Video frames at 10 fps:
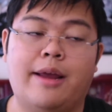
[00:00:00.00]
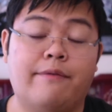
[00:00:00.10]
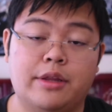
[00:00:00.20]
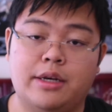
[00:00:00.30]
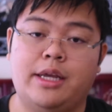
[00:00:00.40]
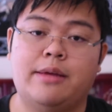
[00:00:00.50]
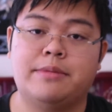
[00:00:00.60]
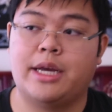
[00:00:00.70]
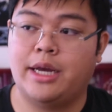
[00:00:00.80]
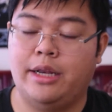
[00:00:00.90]
And for the
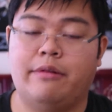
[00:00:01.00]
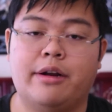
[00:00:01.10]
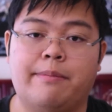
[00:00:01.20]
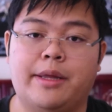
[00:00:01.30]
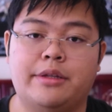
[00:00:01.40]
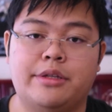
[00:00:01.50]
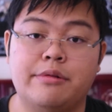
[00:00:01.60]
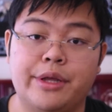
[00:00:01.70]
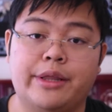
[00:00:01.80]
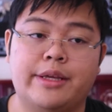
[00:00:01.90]
DMs, I highly recommend doing